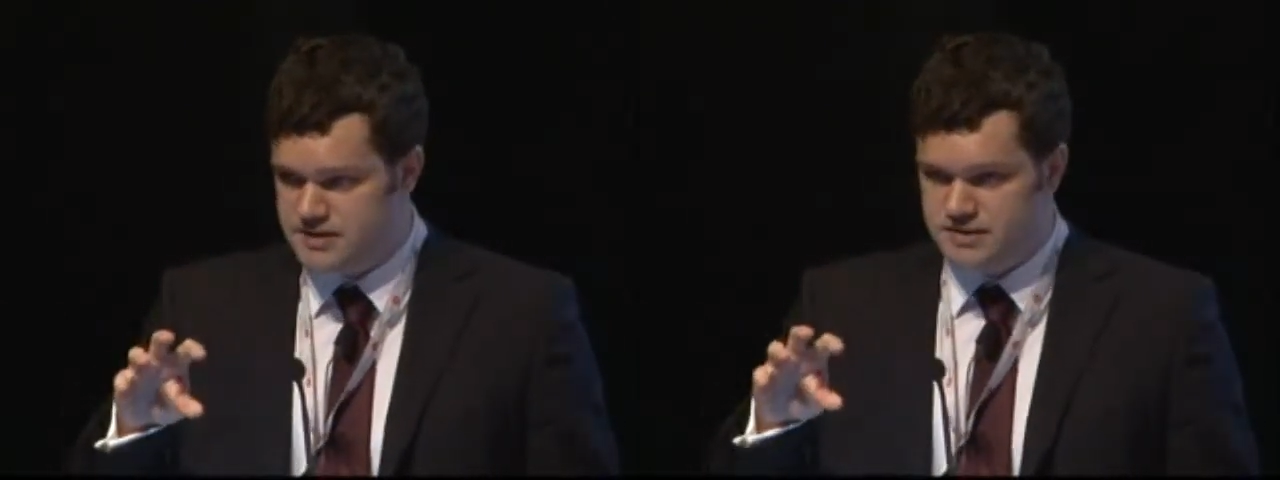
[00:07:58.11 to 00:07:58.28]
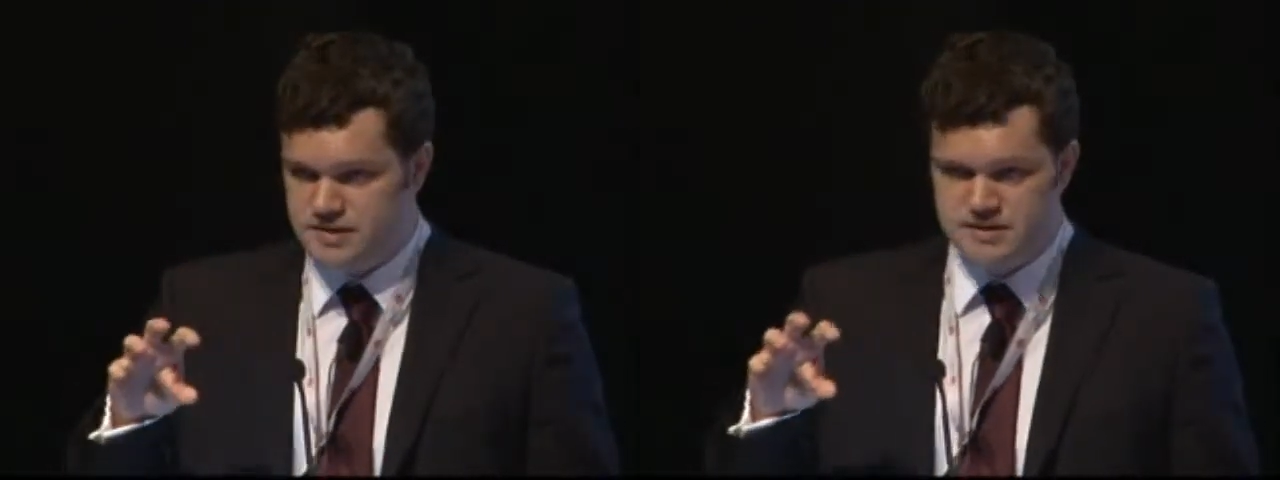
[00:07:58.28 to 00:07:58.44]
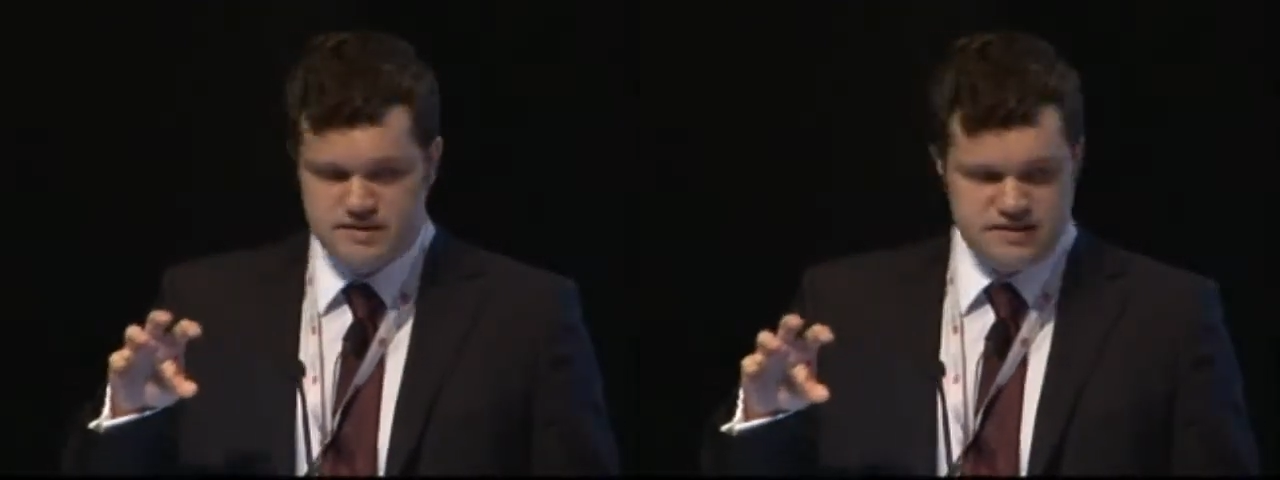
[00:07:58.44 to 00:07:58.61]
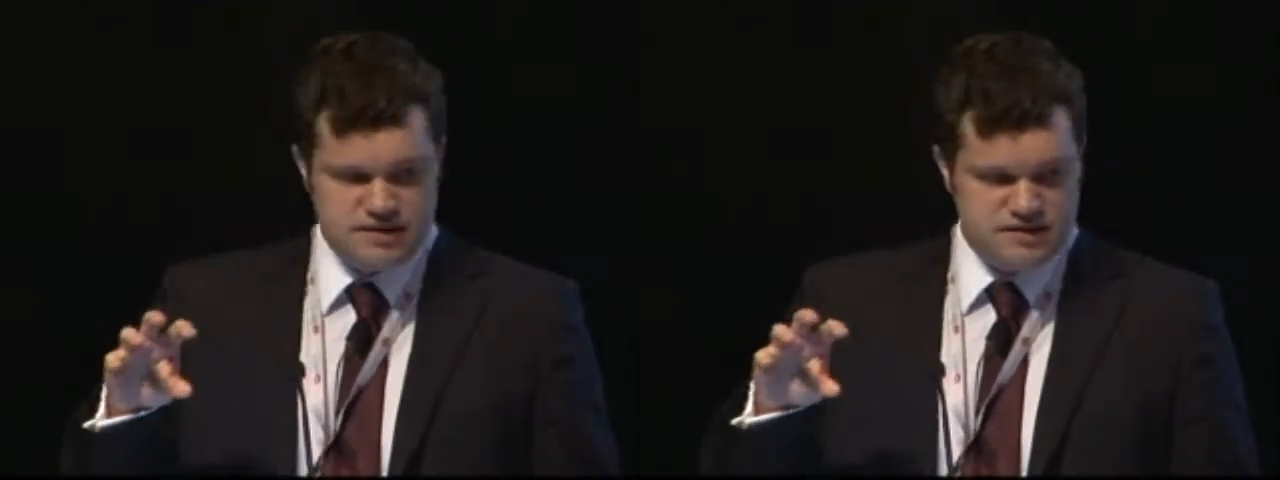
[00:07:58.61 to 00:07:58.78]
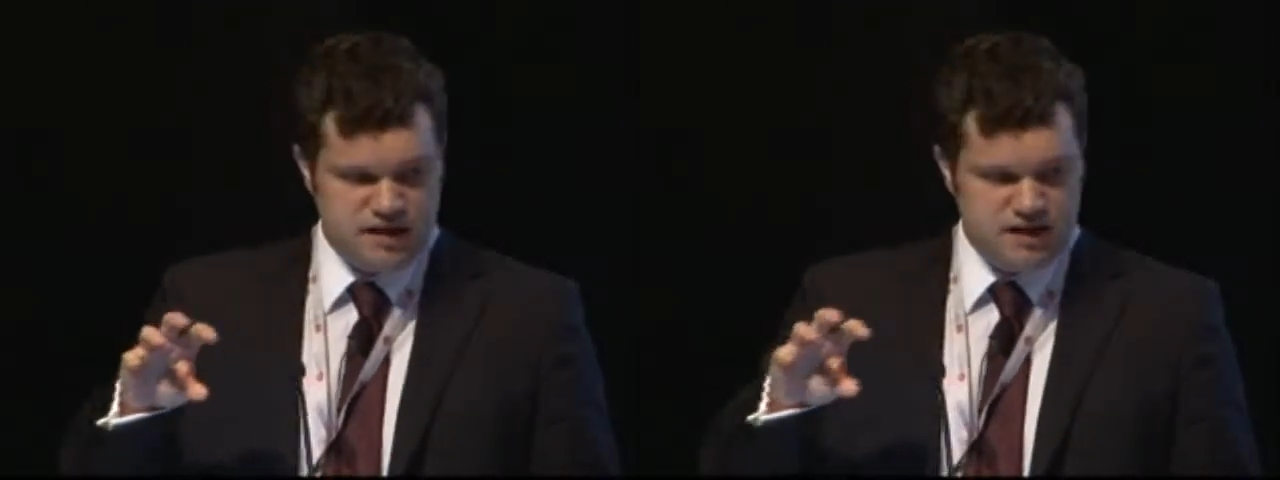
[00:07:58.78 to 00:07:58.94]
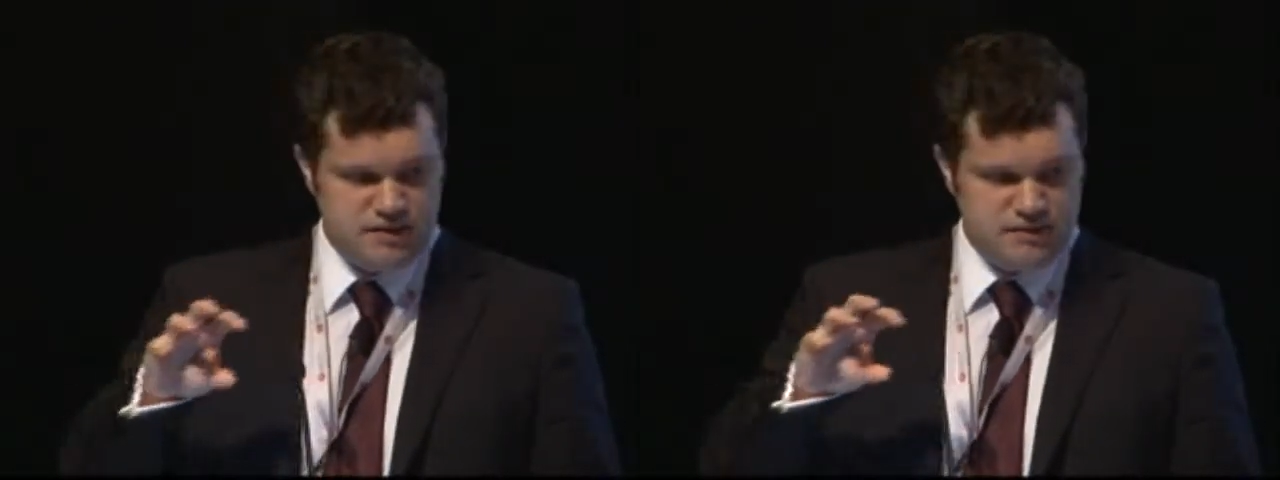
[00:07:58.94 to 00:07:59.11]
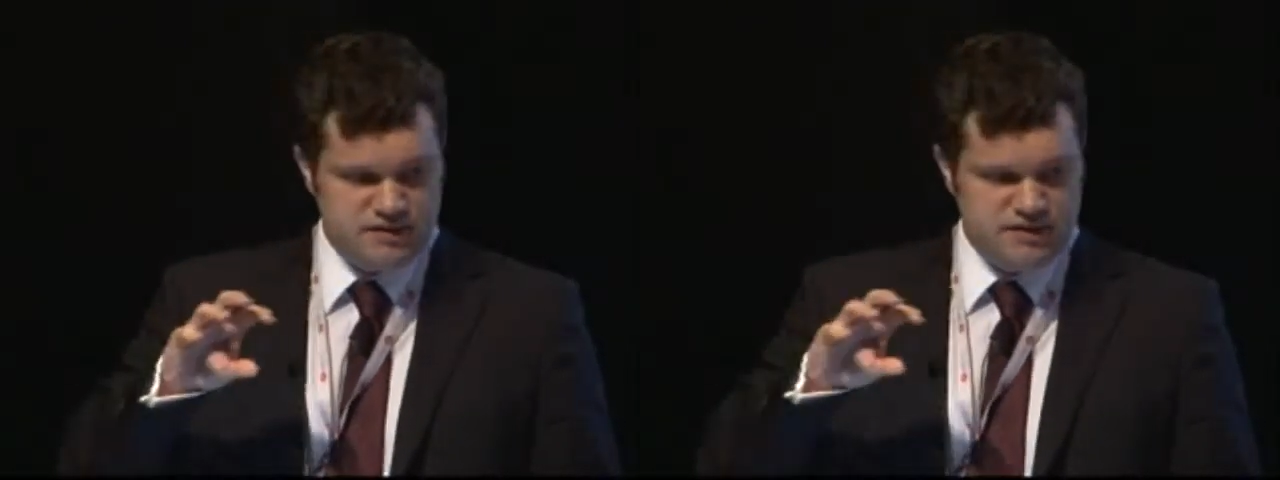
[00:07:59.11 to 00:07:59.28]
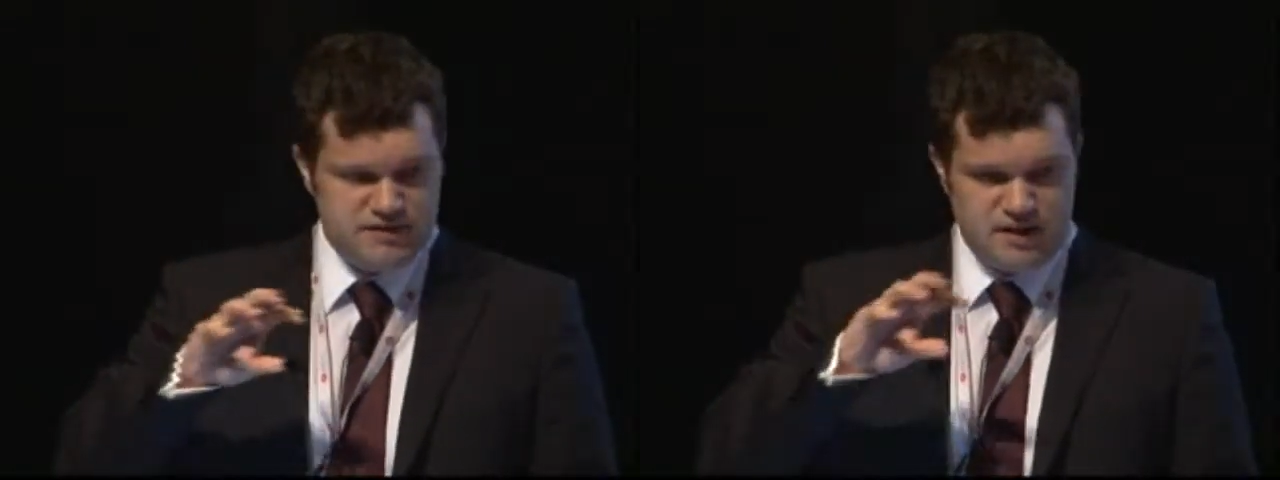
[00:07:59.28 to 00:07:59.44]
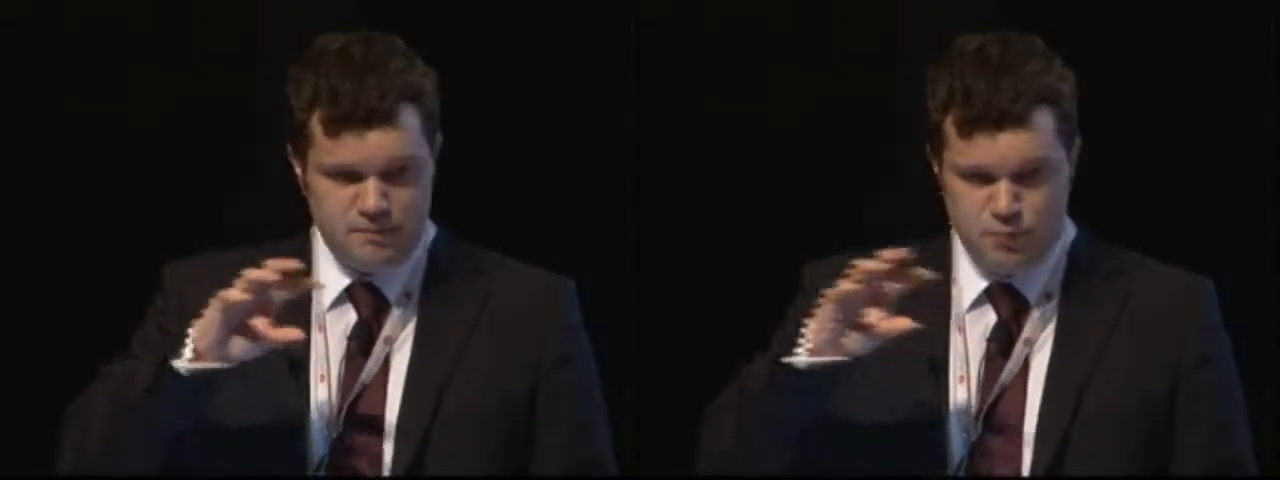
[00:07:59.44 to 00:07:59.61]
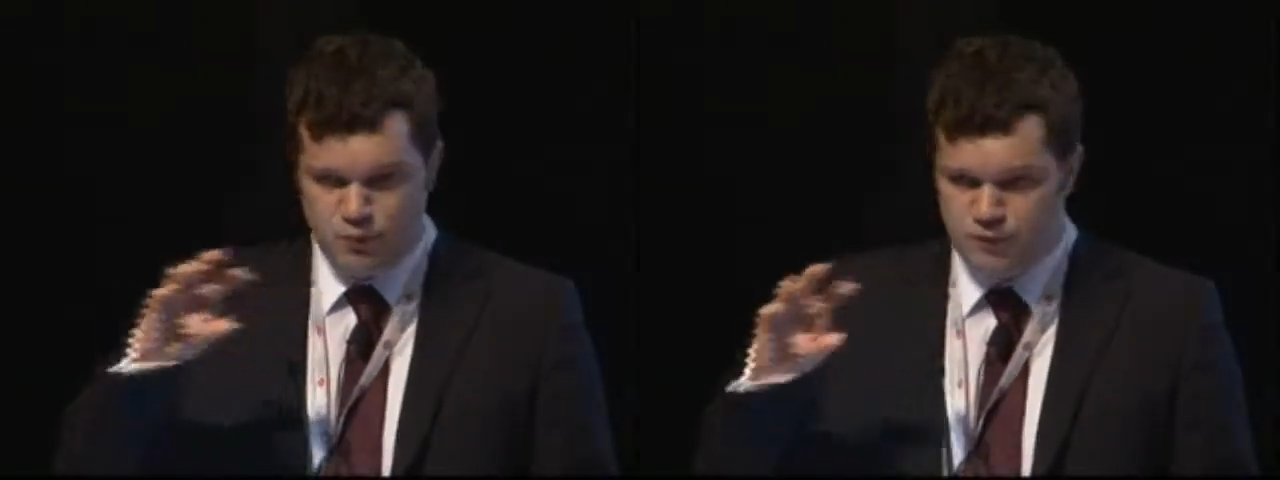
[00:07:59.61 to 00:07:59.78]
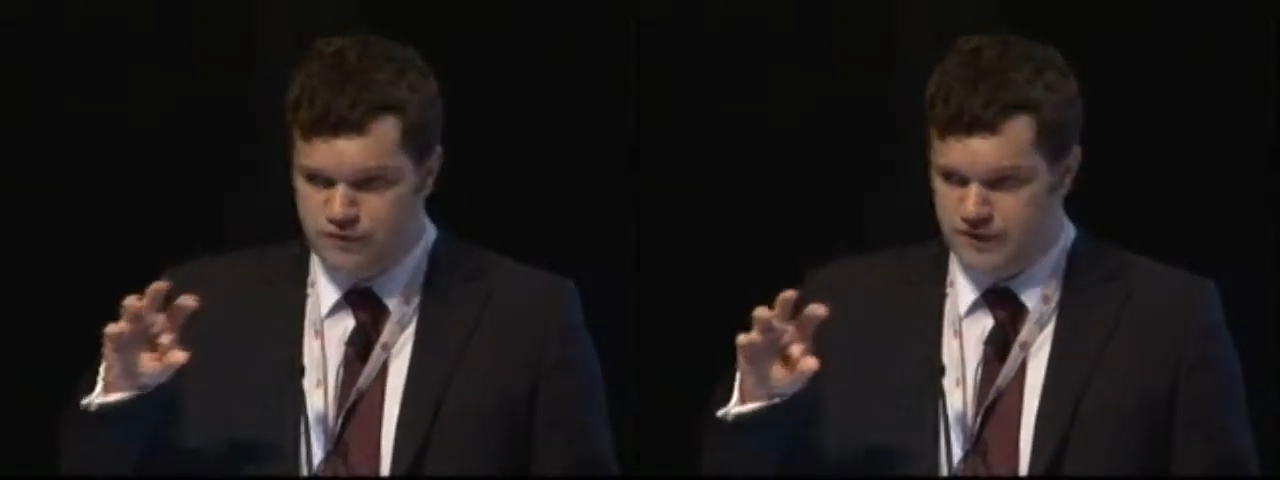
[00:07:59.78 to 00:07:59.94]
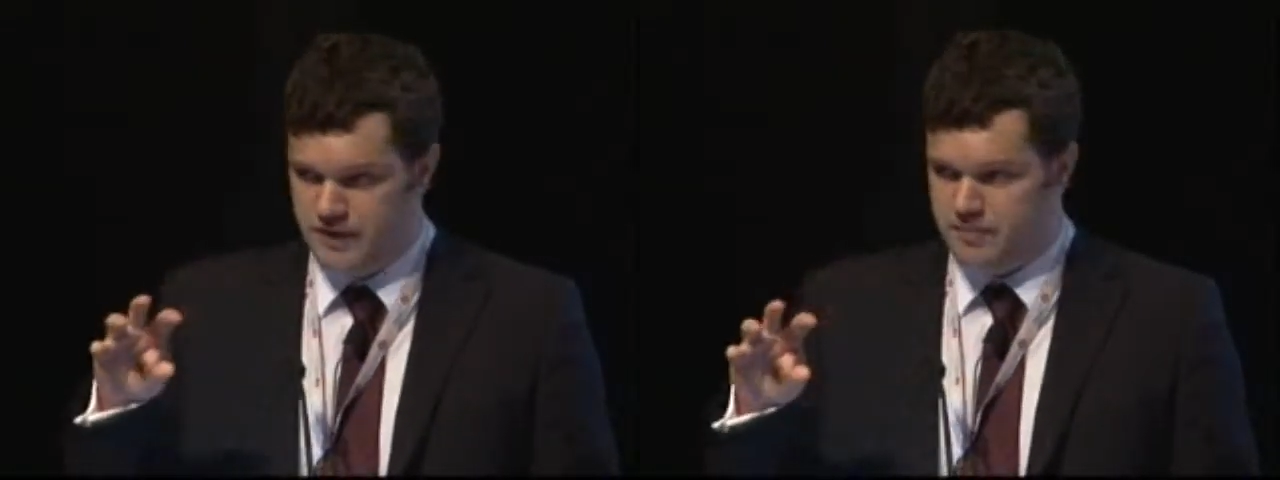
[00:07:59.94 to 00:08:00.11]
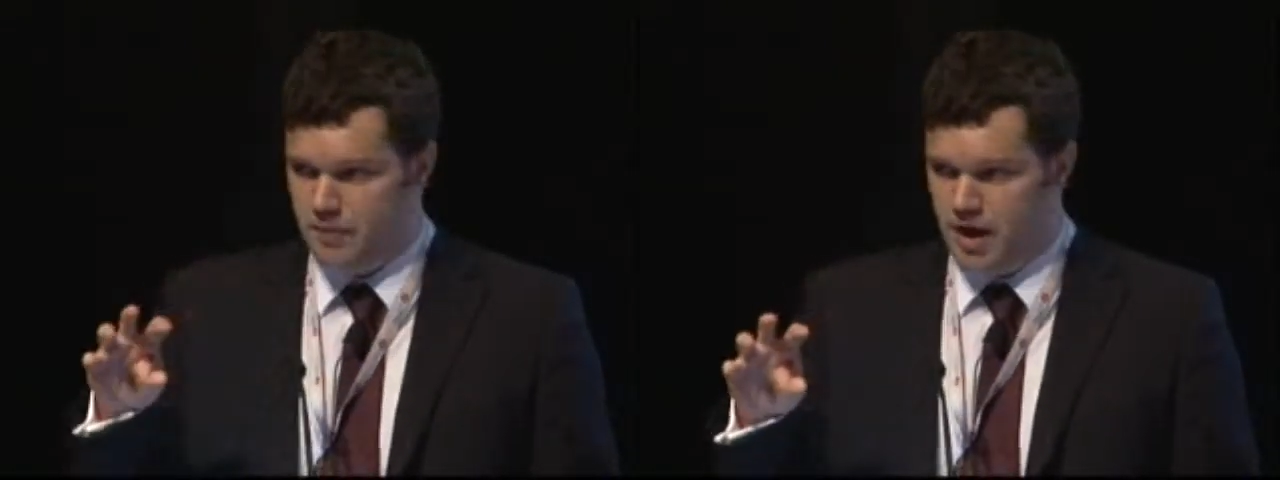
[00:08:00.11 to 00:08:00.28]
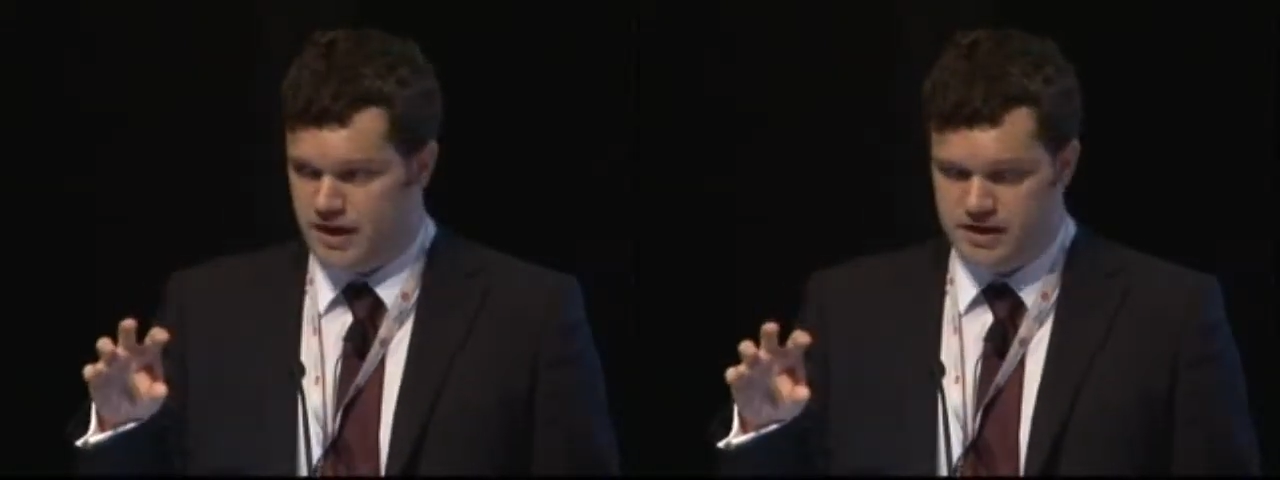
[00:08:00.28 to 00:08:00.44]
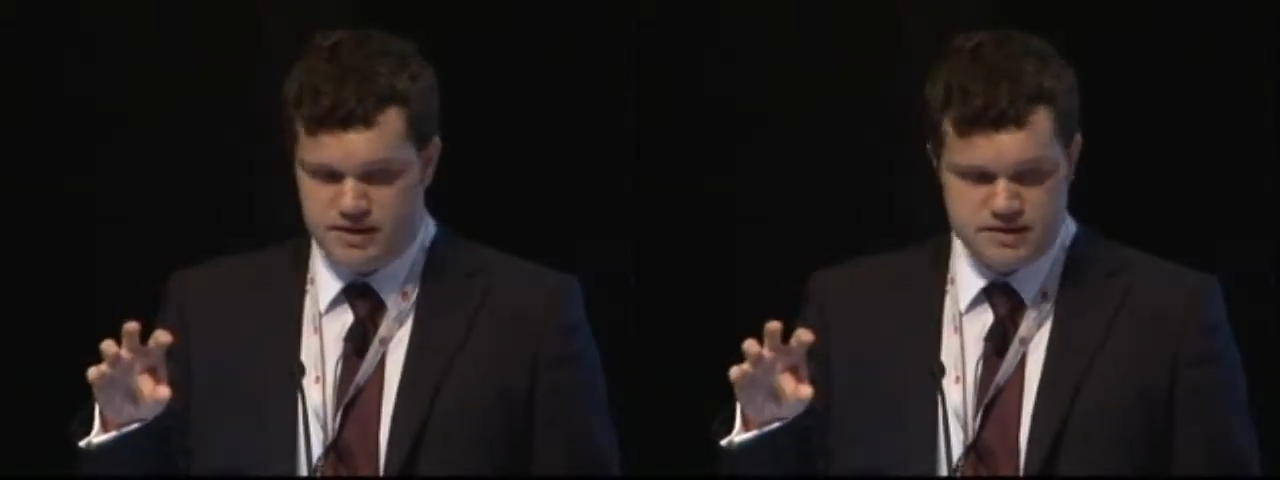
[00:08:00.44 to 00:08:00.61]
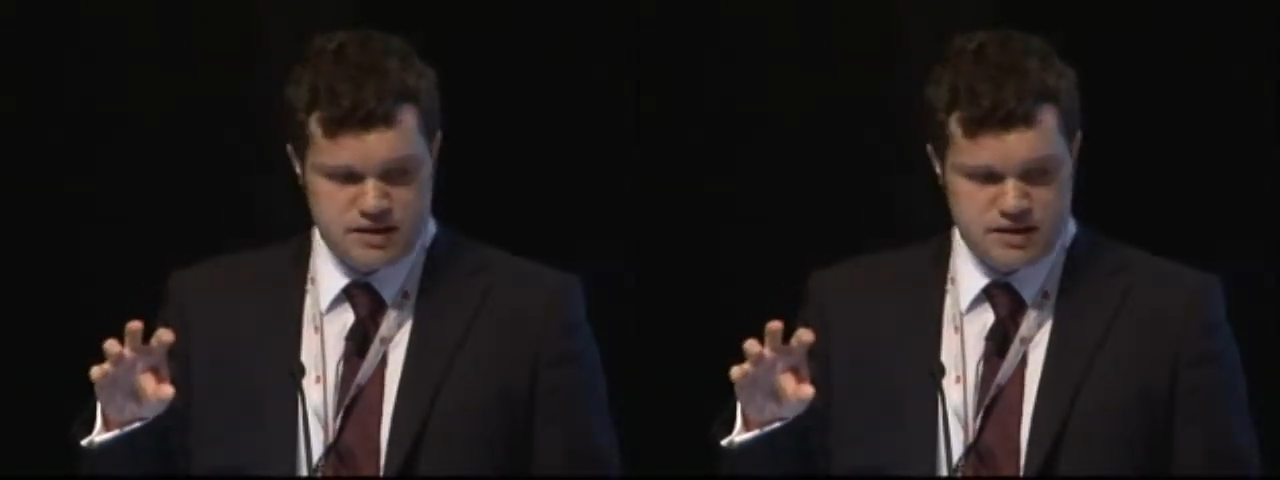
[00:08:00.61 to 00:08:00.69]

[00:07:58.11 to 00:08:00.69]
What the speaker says: These are moving markets,